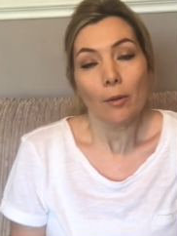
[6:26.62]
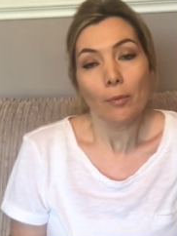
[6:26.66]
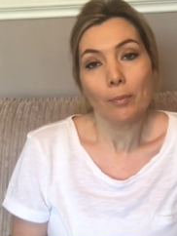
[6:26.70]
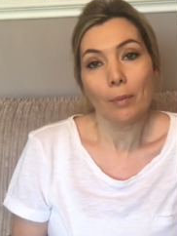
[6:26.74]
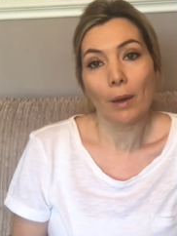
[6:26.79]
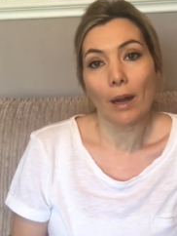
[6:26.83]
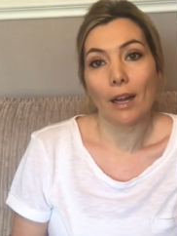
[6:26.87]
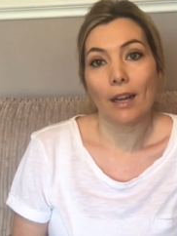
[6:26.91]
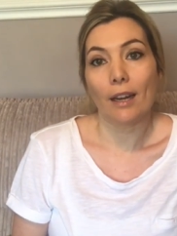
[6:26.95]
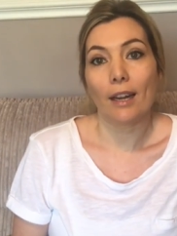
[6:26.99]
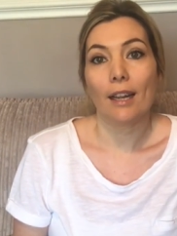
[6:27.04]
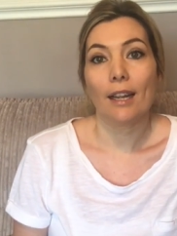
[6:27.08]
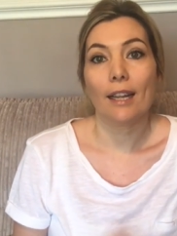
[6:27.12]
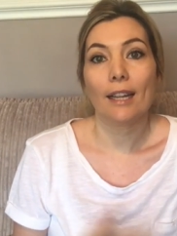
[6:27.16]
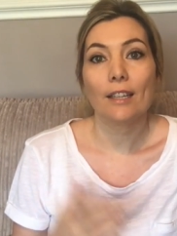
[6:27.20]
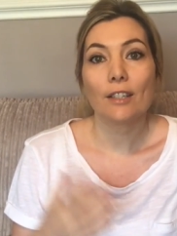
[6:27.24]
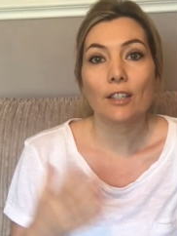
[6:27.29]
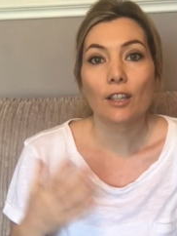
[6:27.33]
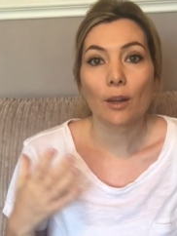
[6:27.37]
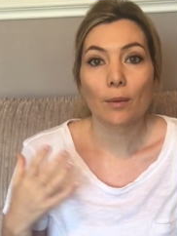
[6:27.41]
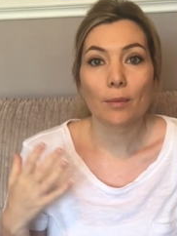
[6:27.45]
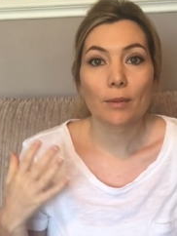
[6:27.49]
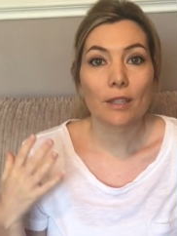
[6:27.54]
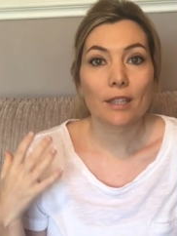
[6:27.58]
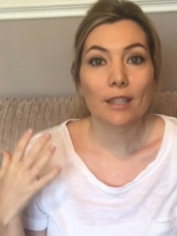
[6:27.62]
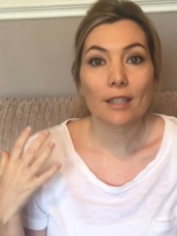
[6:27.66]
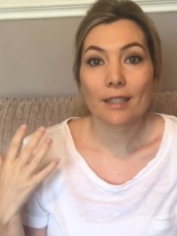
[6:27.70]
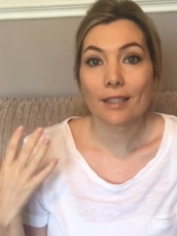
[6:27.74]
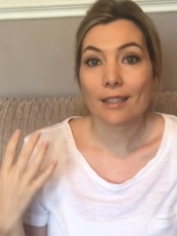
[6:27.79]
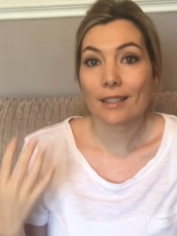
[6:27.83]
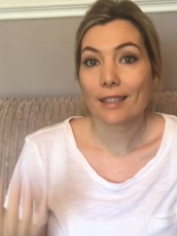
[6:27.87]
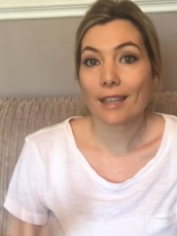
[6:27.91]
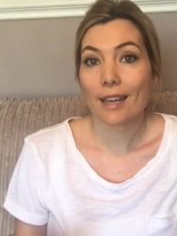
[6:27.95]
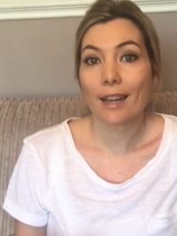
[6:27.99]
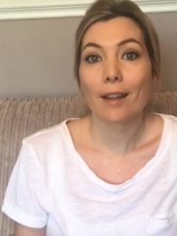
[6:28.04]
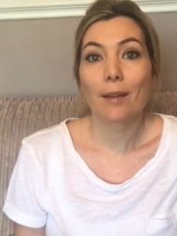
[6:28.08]
But in terms of the
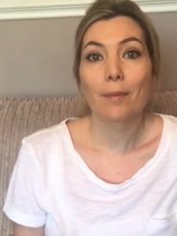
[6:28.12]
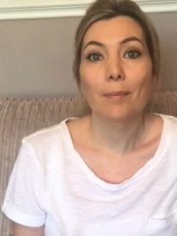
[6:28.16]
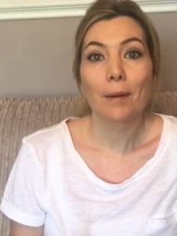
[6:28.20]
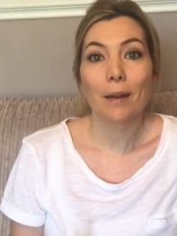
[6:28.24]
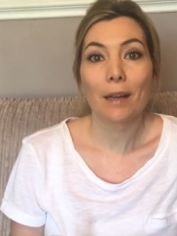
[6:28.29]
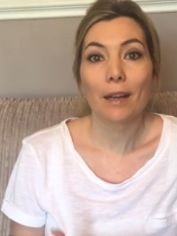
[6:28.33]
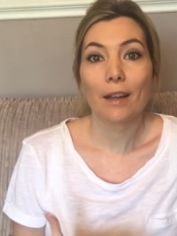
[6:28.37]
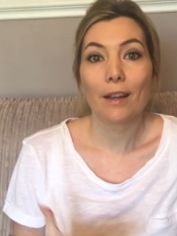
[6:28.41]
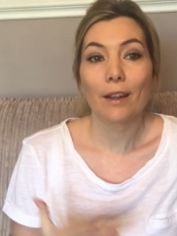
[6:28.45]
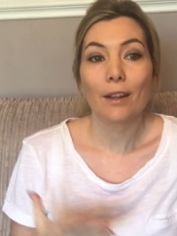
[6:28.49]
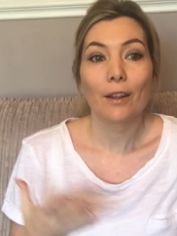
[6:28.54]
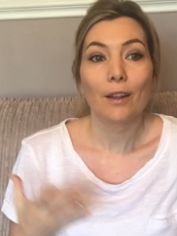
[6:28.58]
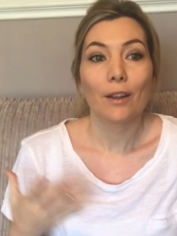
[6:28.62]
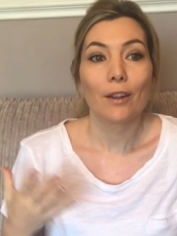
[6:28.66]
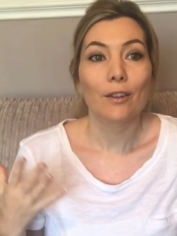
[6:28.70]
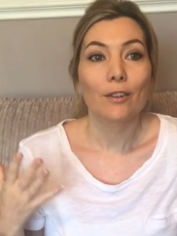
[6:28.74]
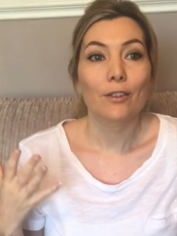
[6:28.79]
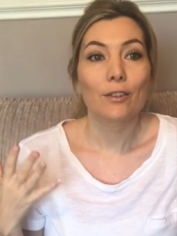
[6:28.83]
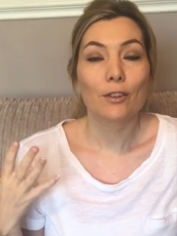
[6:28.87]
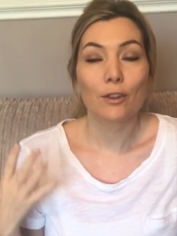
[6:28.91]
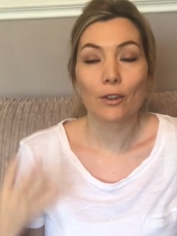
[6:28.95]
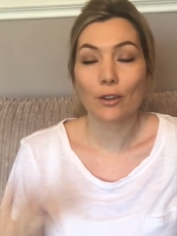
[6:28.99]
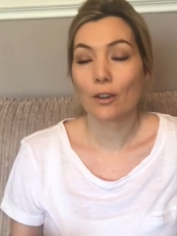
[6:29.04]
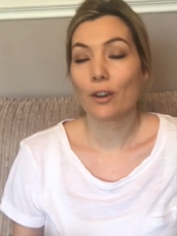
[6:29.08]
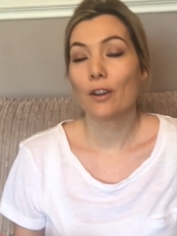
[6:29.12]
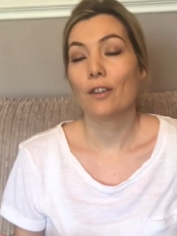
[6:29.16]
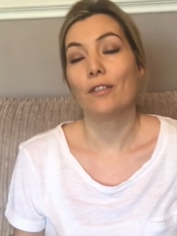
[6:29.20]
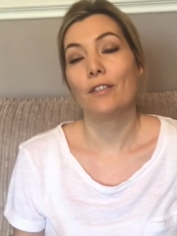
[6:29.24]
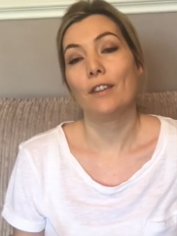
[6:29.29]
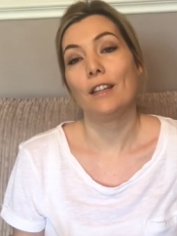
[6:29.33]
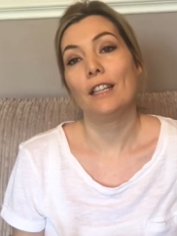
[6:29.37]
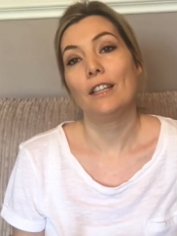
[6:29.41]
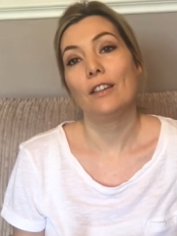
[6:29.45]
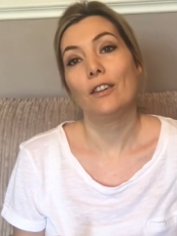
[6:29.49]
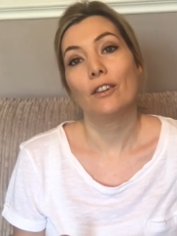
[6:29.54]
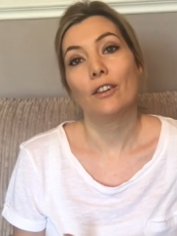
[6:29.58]
stigma, do not
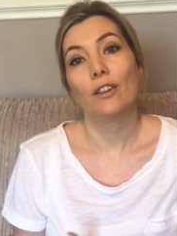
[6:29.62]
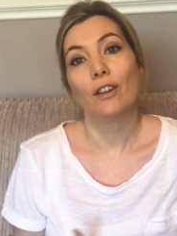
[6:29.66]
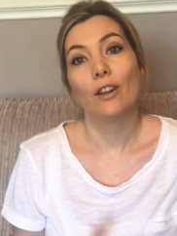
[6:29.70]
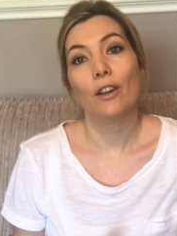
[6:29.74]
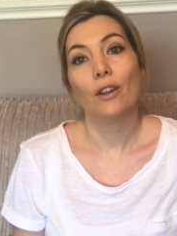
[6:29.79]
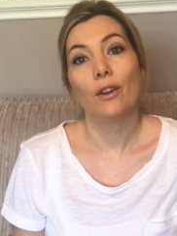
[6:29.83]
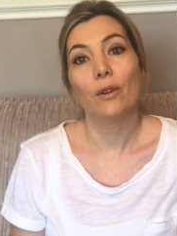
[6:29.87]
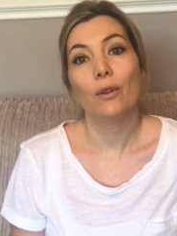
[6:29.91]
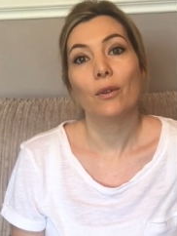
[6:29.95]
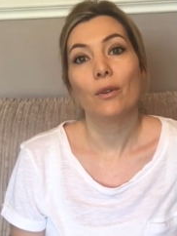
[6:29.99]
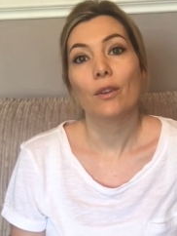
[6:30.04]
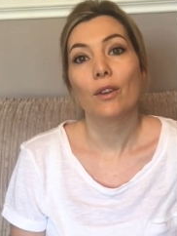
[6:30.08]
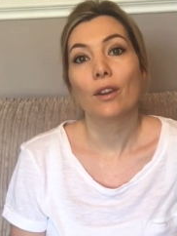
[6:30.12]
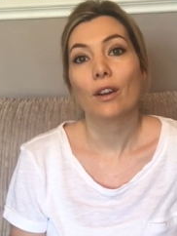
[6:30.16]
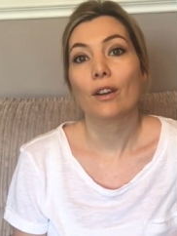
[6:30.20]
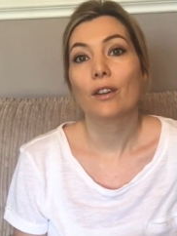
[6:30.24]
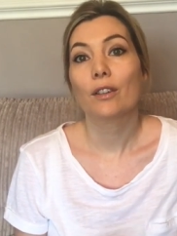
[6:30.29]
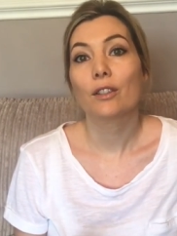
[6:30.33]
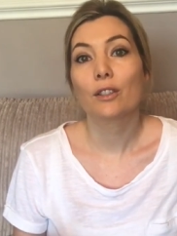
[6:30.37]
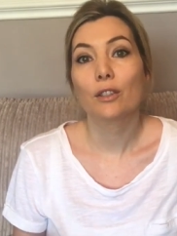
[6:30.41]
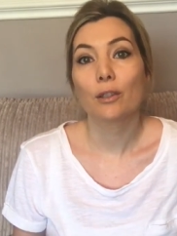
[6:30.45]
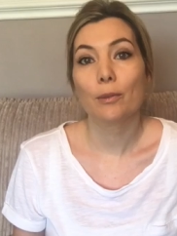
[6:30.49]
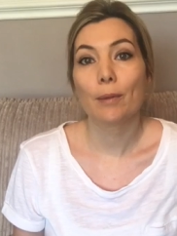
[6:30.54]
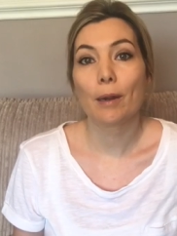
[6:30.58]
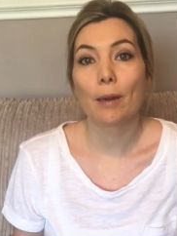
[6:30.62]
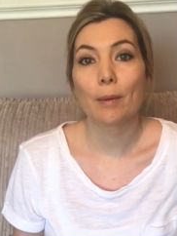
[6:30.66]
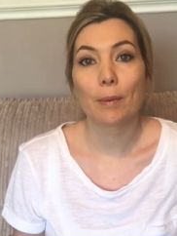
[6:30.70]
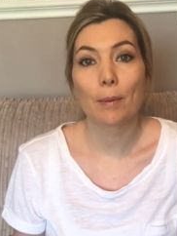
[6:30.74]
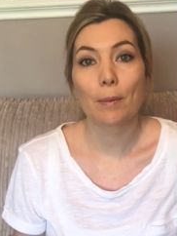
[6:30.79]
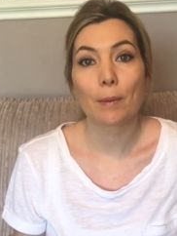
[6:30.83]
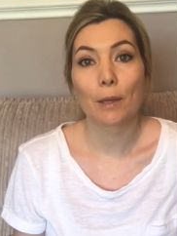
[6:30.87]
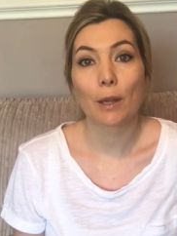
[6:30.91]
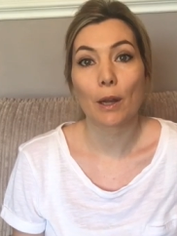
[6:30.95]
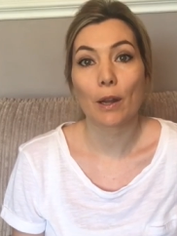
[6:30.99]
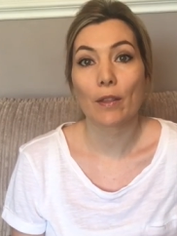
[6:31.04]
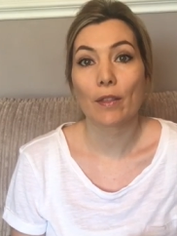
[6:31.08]
feel you're alone. There are so many
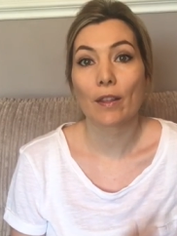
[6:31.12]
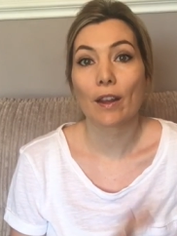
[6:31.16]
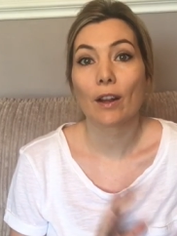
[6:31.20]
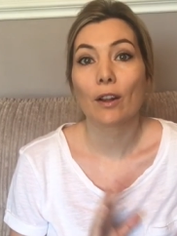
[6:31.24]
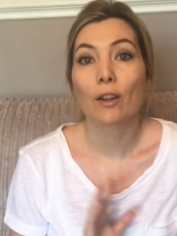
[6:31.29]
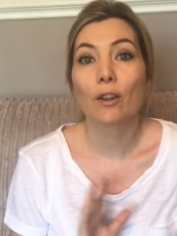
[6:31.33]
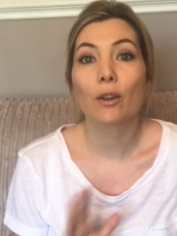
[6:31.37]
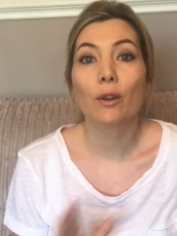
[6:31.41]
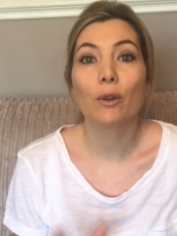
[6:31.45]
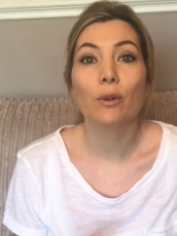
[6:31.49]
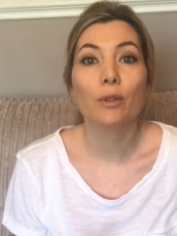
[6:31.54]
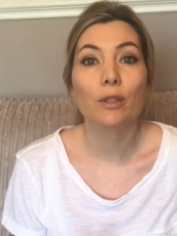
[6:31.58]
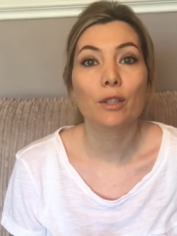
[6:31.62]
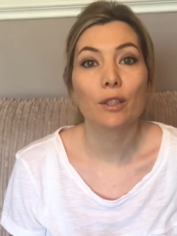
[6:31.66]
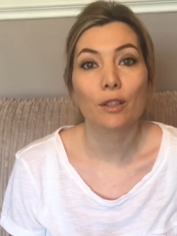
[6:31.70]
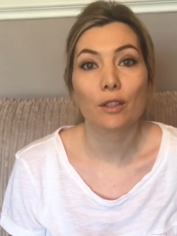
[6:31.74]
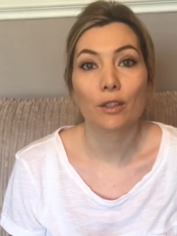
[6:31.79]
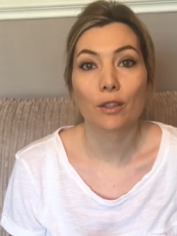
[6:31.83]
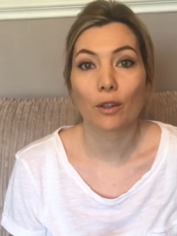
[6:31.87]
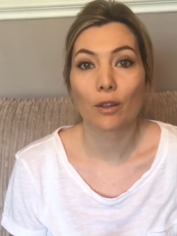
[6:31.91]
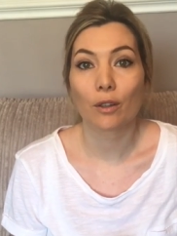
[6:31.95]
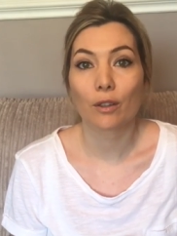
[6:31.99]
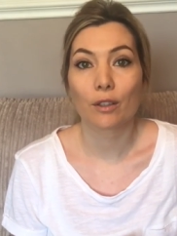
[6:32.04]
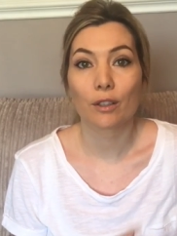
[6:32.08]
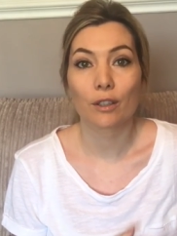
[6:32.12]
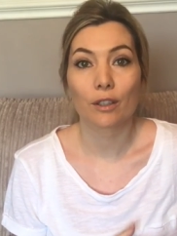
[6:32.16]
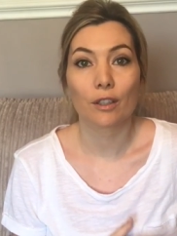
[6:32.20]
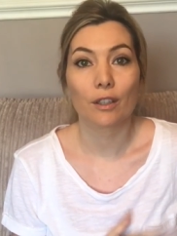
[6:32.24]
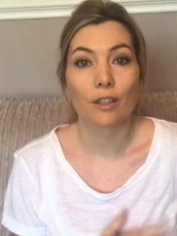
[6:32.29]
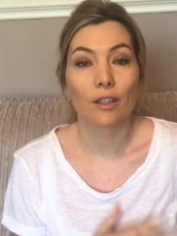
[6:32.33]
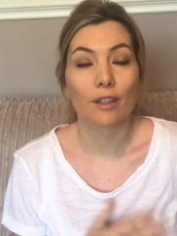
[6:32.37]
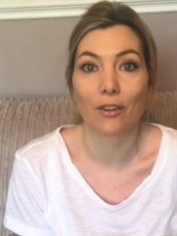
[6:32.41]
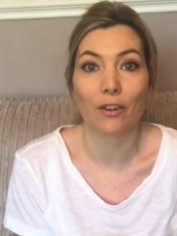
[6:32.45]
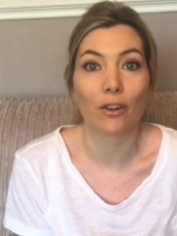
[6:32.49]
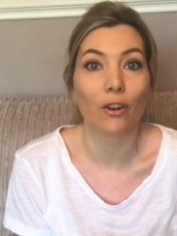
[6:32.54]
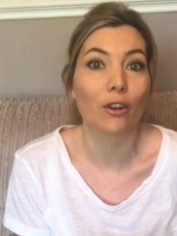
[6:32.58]
people out there. Go to the doctor.
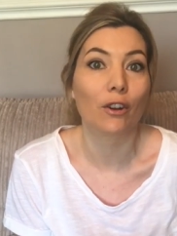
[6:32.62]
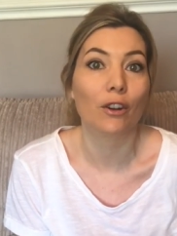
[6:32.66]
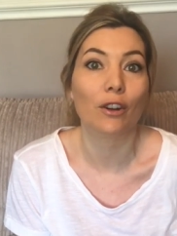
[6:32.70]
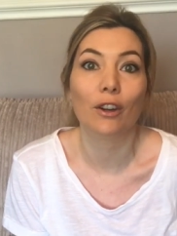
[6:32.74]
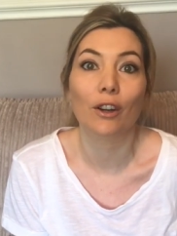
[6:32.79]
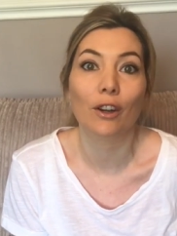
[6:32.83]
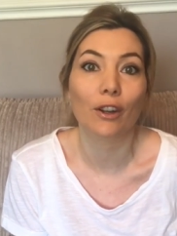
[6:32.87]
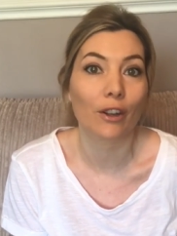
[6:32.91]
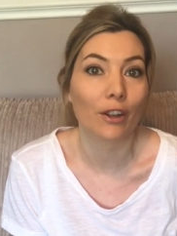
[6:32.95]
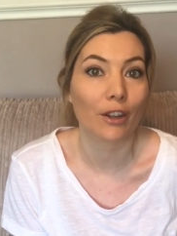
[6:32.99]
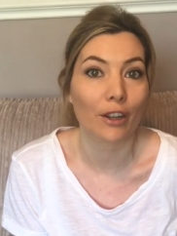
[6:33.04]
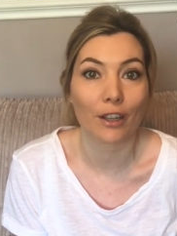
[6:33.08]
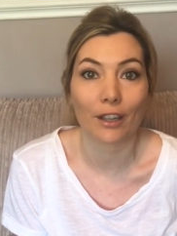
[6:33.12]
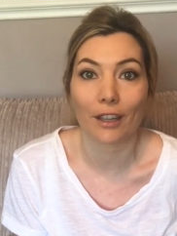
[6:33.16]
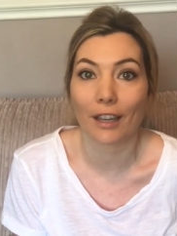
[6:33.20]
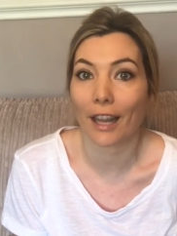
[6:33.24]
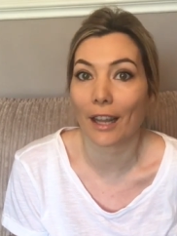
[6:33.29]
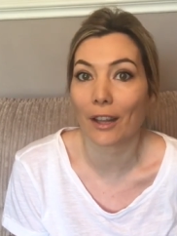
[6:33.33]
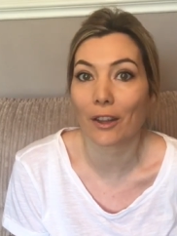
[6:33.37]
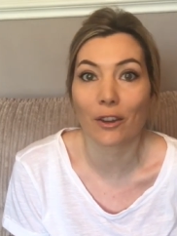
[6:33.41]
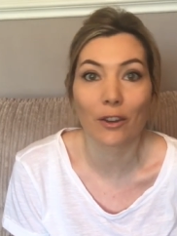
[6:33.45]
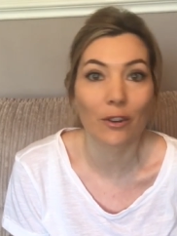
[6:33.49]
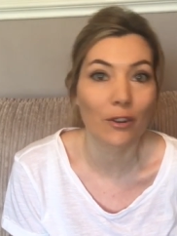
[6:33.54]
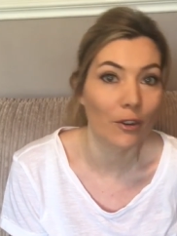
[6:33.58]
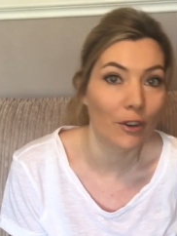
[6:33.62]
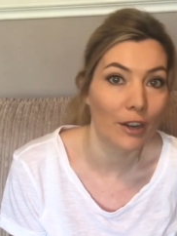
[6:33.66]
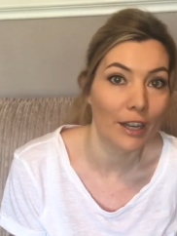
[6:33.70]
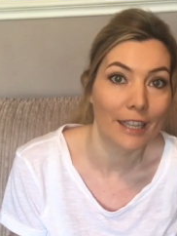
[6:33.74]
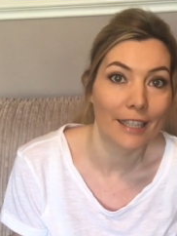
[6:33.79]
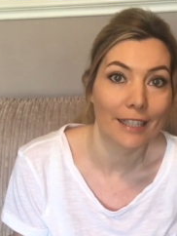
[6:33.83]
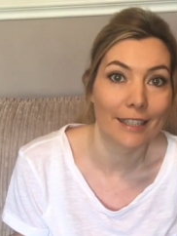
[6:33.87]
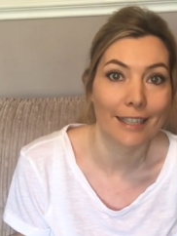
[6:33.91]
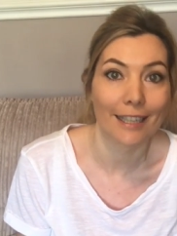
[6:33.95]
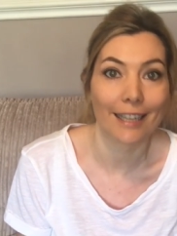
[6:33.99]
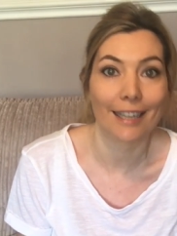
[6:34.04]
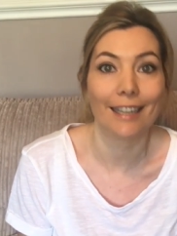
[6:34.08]
They're not going to look at you like you're
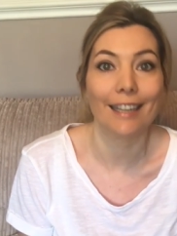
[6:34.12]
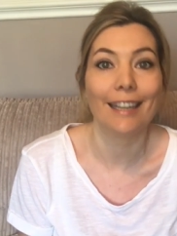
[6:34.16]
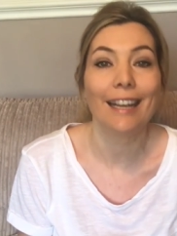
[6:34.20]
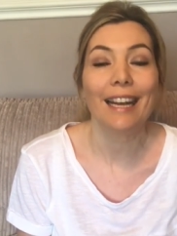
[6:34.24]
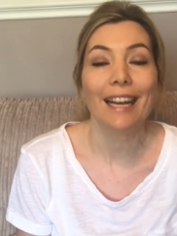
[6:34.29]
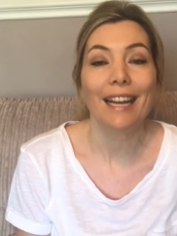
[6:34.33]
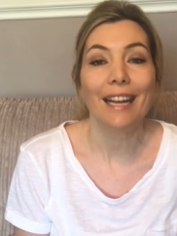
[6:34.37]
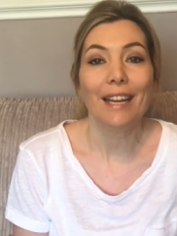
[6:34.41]
crazy.